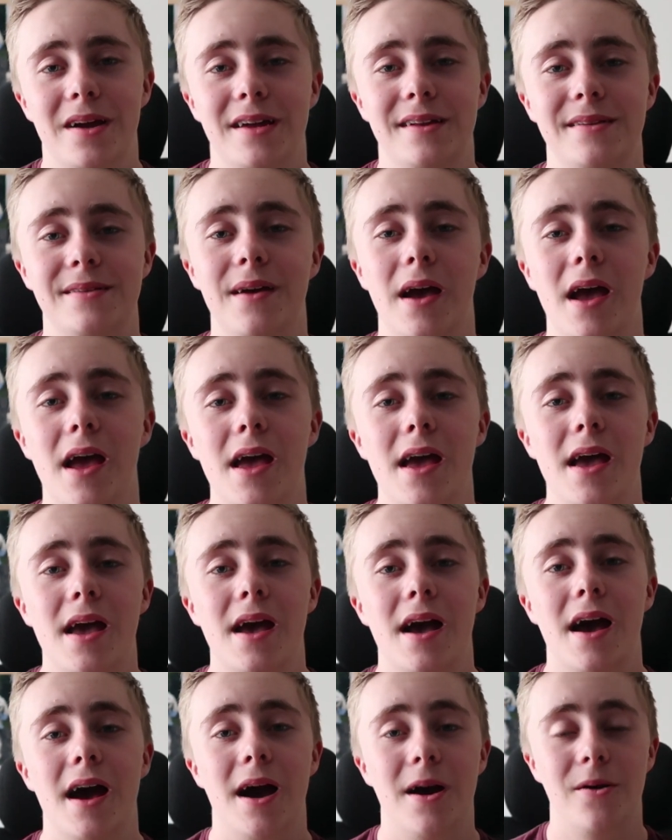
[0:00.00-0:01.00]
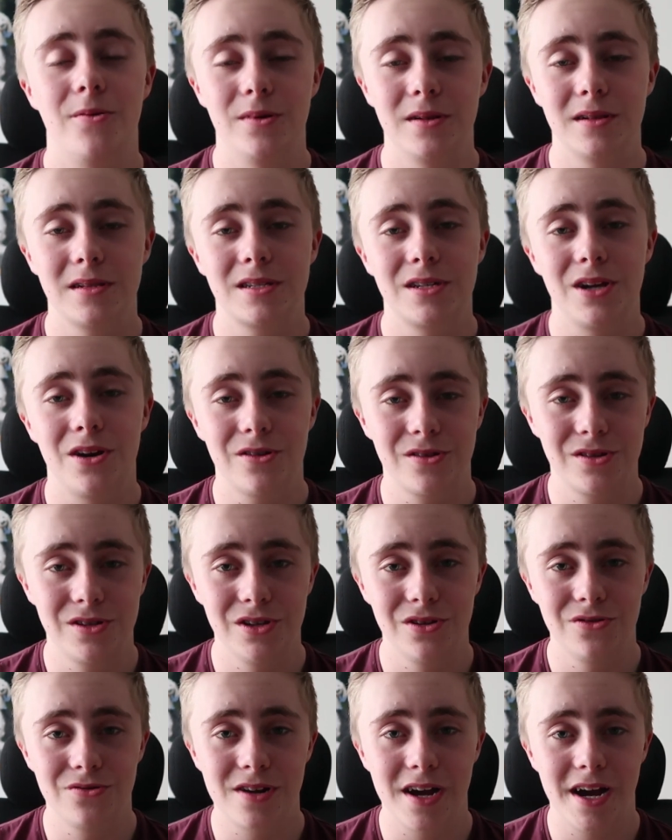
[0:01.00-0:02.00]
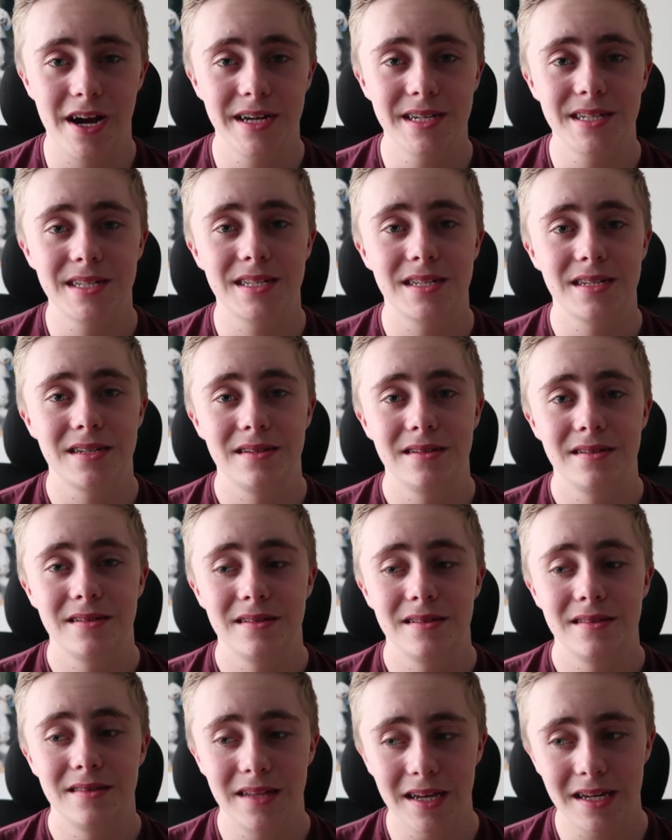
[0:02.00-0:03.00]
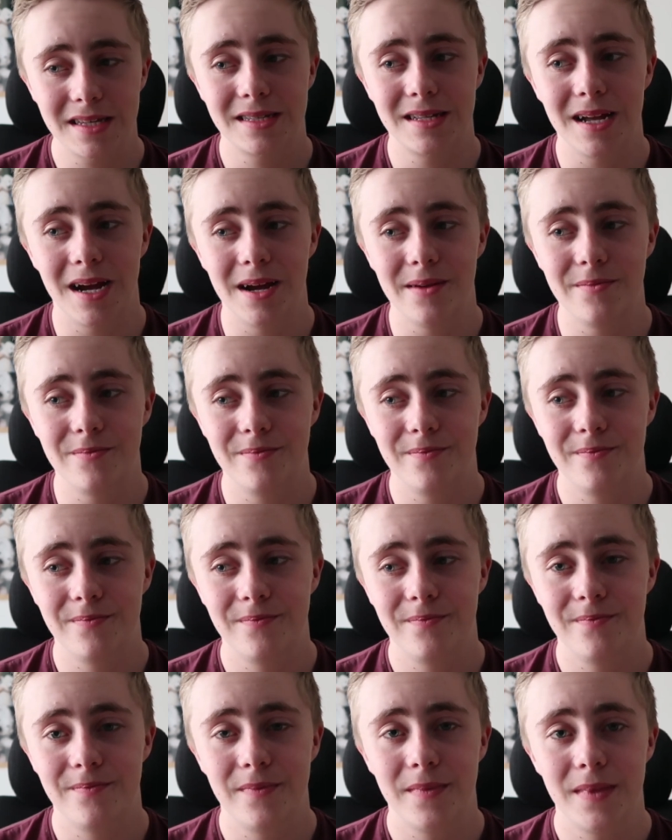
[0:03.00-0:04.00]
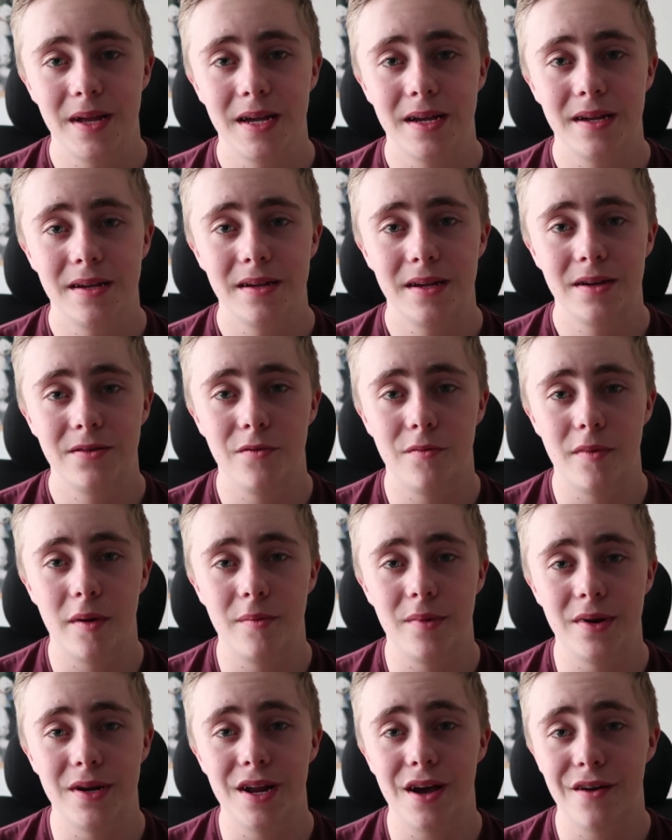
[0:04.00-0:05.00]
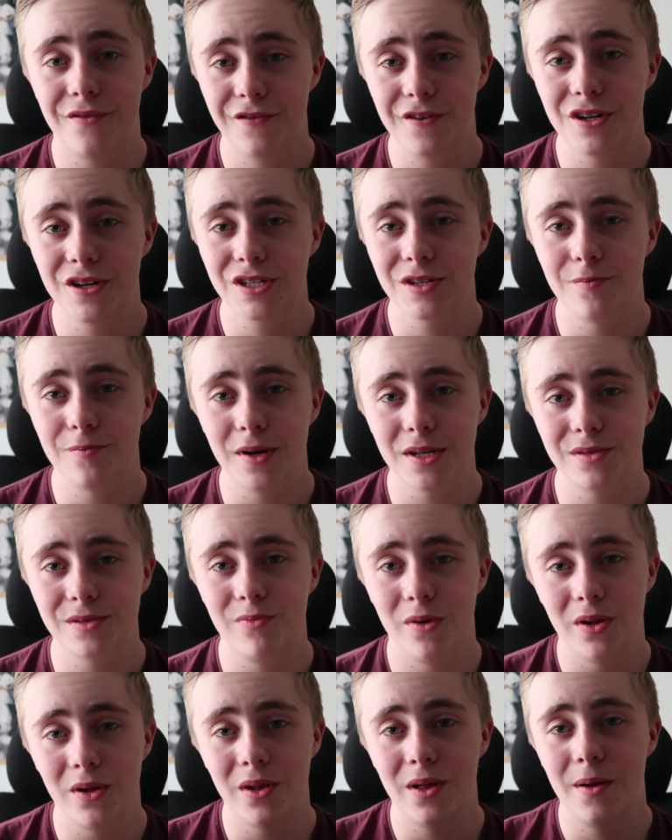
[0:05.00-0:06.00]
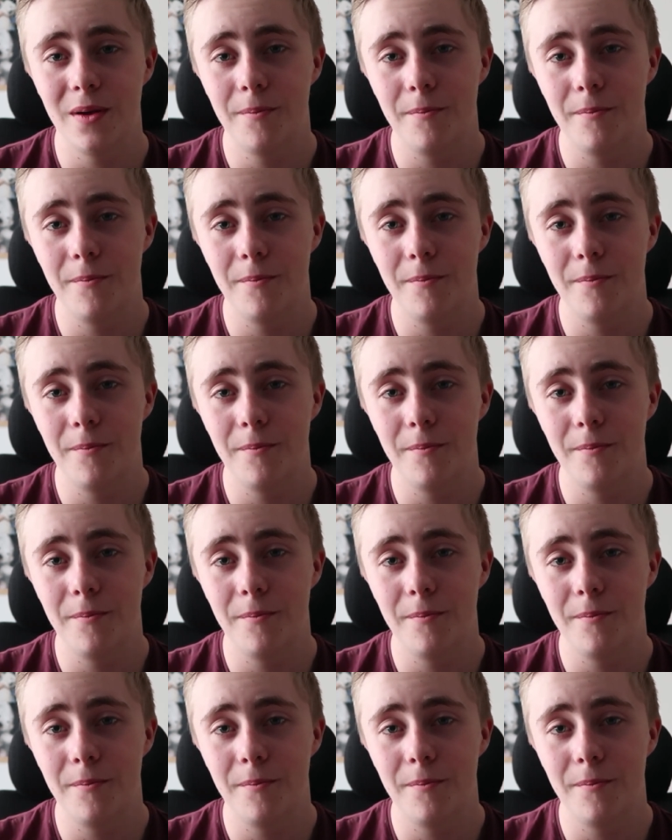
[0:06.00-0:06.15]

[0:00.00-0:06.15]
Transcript: And I will talk to you guys next time. Remember, nothing is impossible.